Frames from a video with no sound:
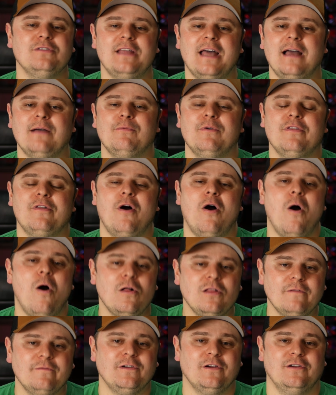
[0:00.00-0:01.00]
that with all
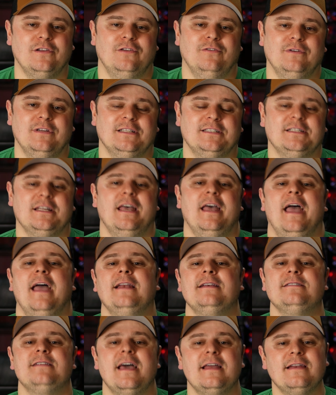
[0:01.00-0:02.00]
of your units,
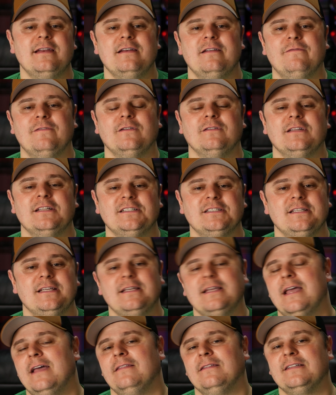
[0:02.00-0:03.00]
and Denon, if you're listening,
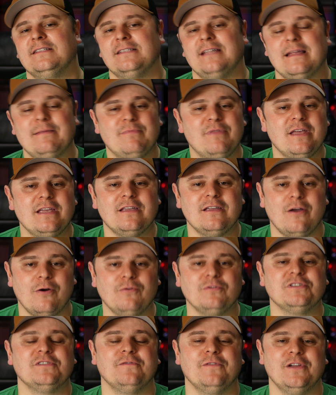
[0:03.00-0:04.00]
the same thing
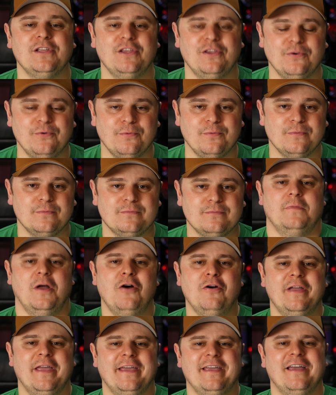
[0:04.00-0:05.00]
goes for you.
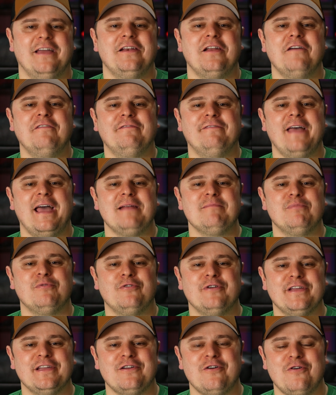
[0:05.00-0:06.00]
Okay, enough
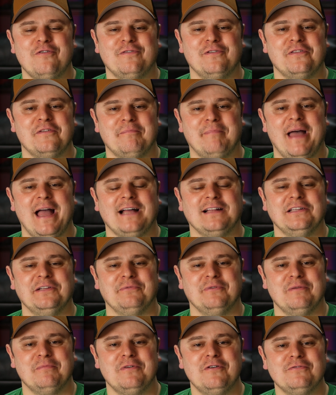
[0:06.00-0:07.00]
fanboying over the backlit
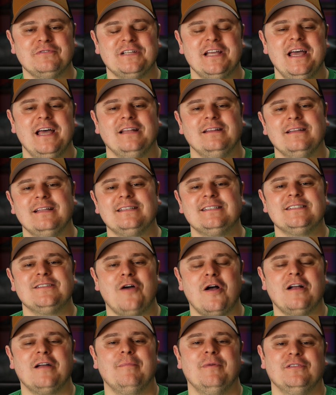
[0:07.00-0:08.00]
remote. Let's
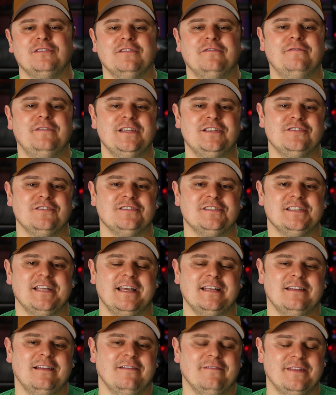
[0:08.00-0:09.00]
talk about the feature
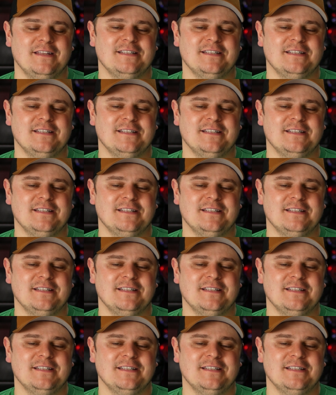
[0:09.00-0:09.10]
set of the